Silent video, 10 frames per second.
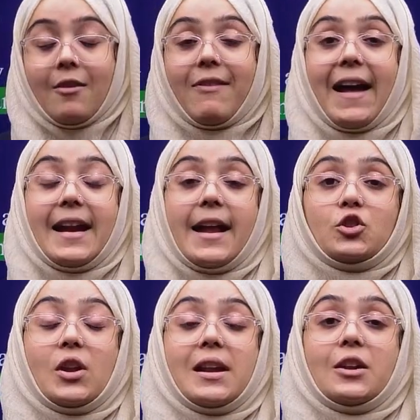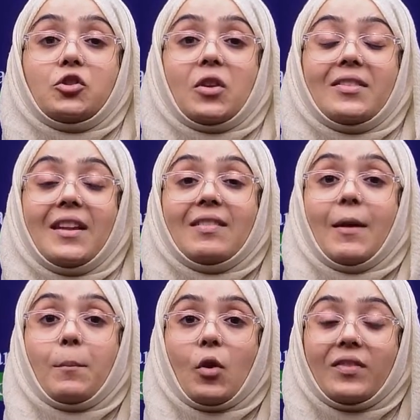Financial literacy is
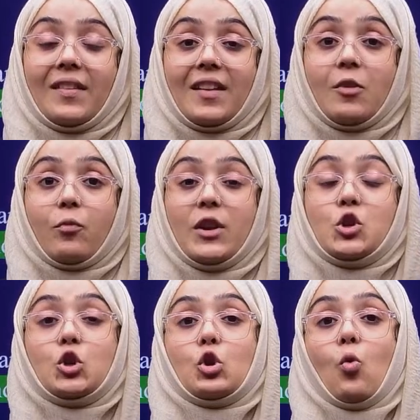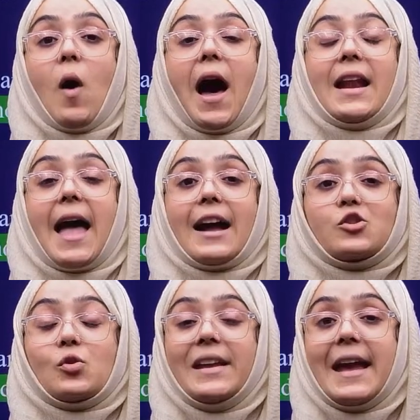a process in which you are
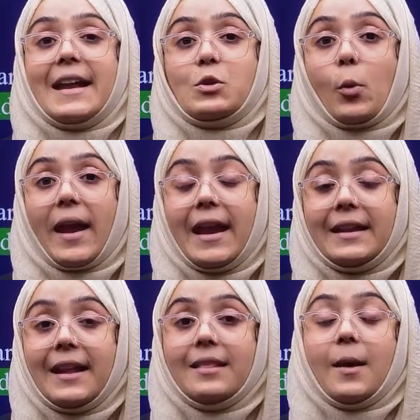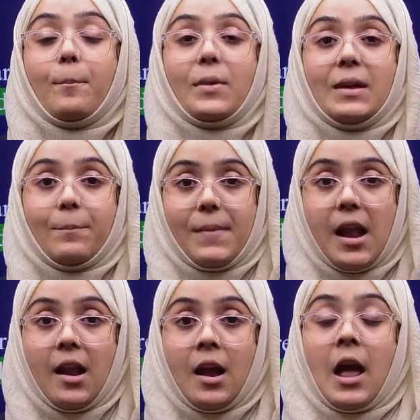actually educating the people